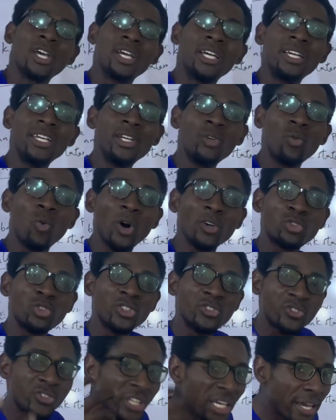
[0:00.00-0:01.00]
was
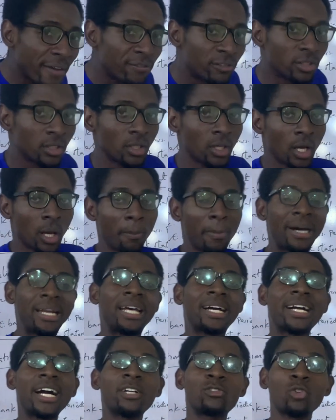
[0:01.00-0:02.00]
received by an
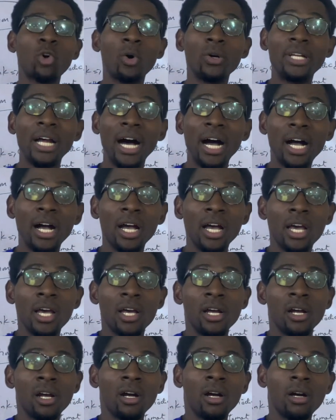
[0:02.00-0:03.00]
account holder
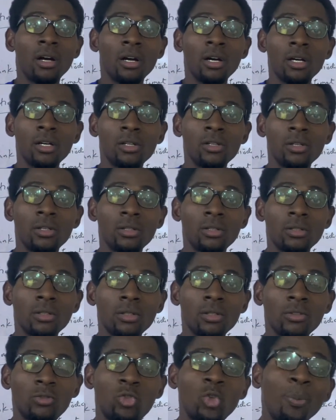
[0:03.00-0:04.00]

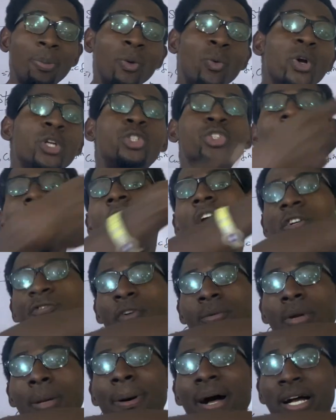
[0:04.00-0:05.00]
to be withdrawn from
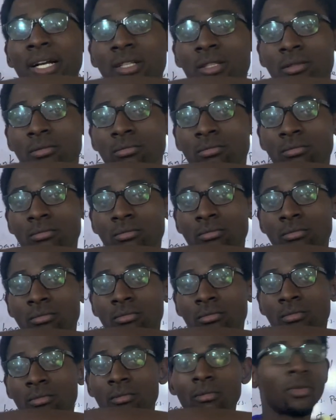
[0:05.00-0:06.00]
the bank.
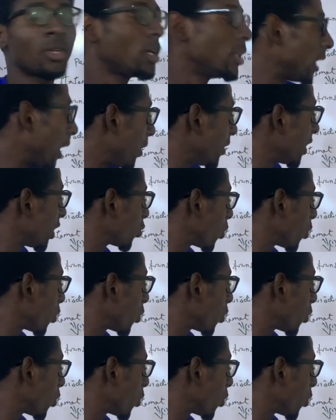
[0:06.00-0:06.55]
Now, this